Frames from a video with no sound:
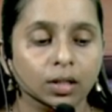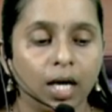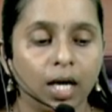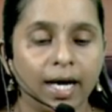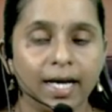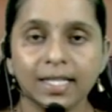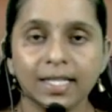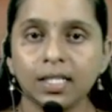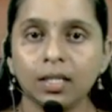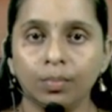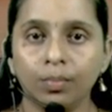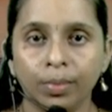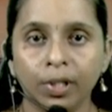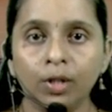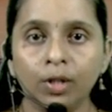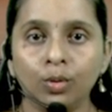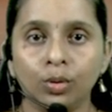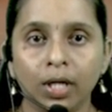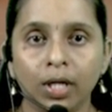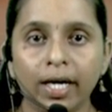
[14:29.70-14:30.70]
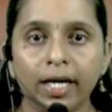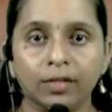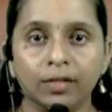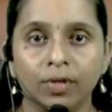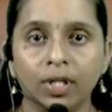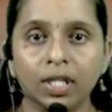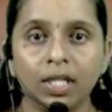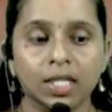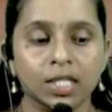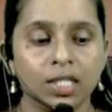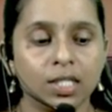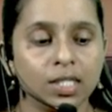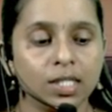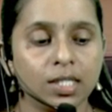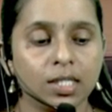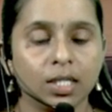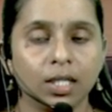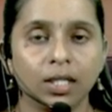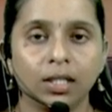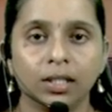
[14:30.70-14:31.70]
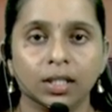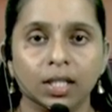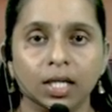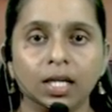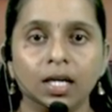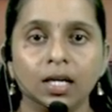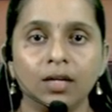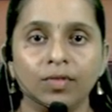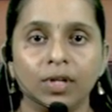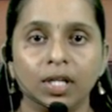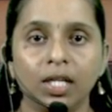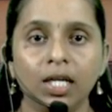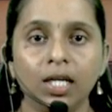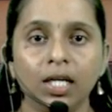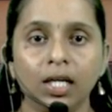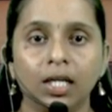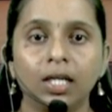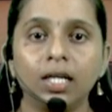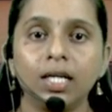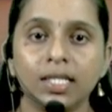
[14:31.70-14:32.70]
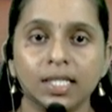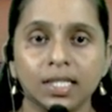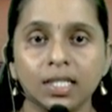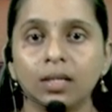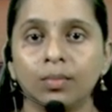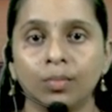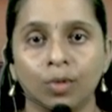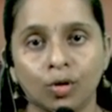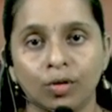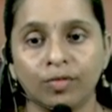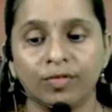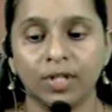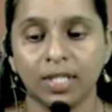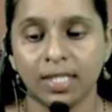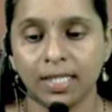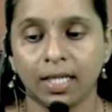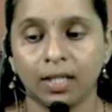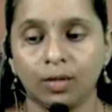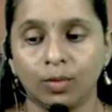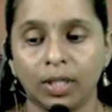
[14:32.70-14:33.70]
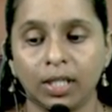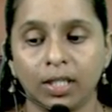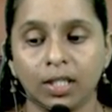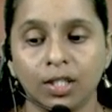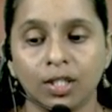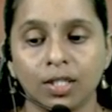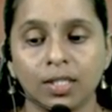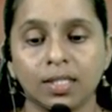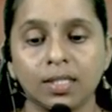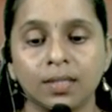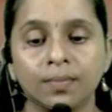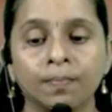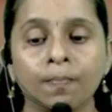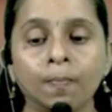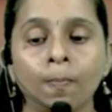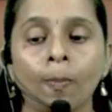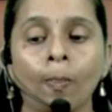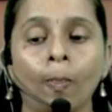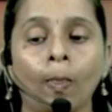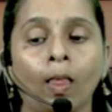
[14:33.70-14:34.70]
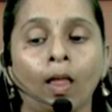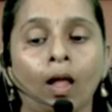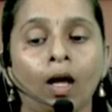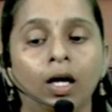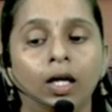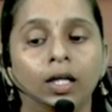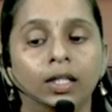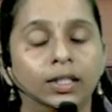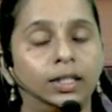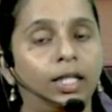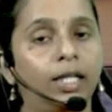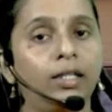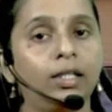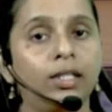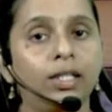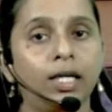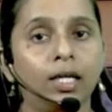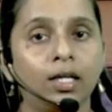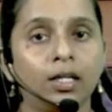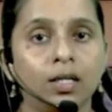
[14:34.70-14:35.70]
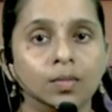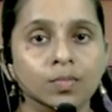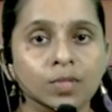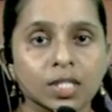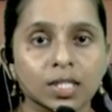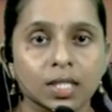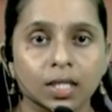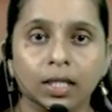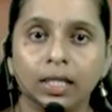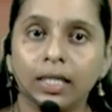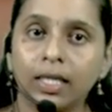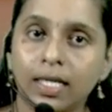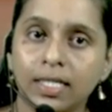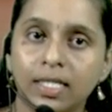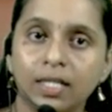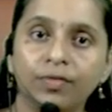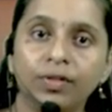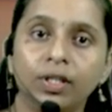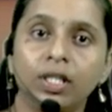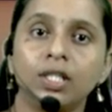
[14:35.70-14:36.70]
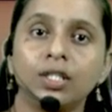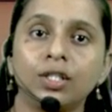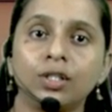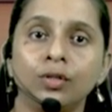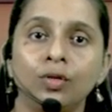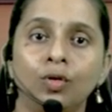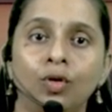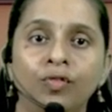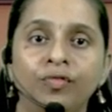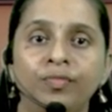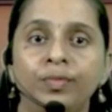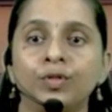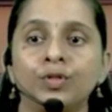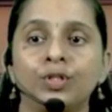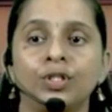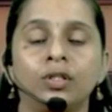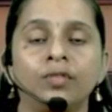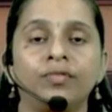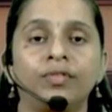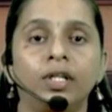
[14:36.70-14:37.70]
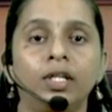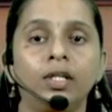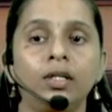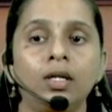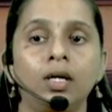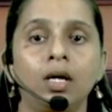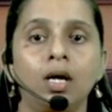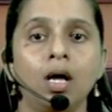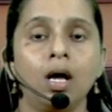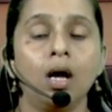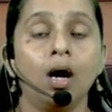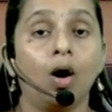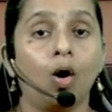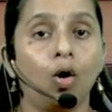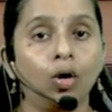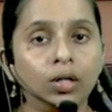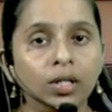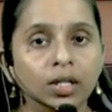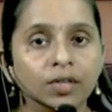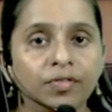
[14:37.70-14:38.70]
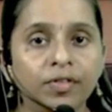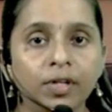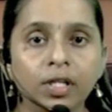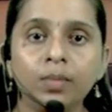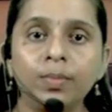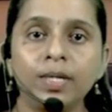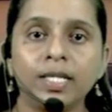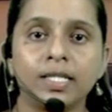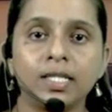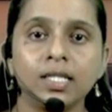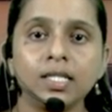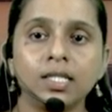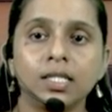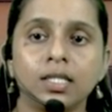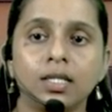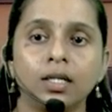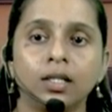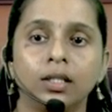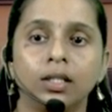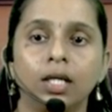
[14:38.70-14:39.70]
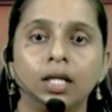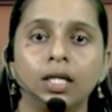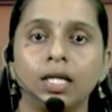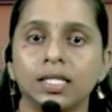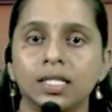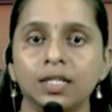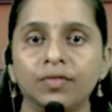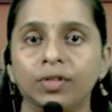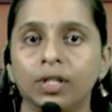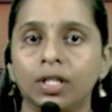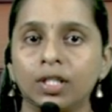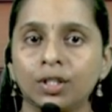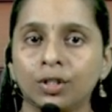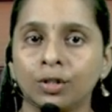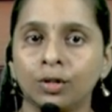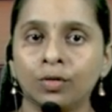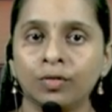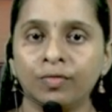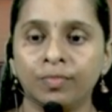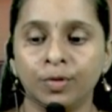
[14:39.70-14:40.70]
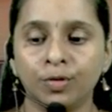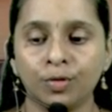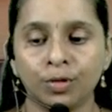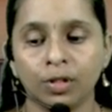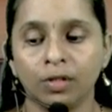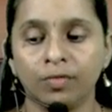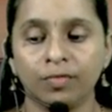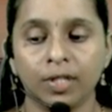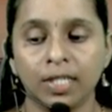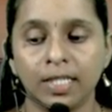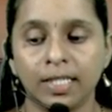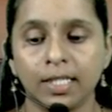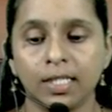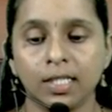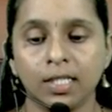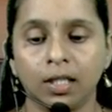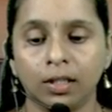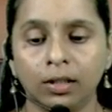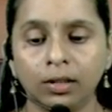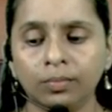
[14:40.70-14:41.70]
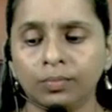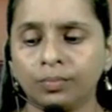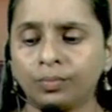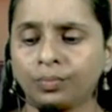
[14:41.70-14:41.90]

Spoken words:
as compared to the advantages, there are very less number of disadvantages. Then there comes classification of mutual fund. On different basis, the classification of mutual funds is done.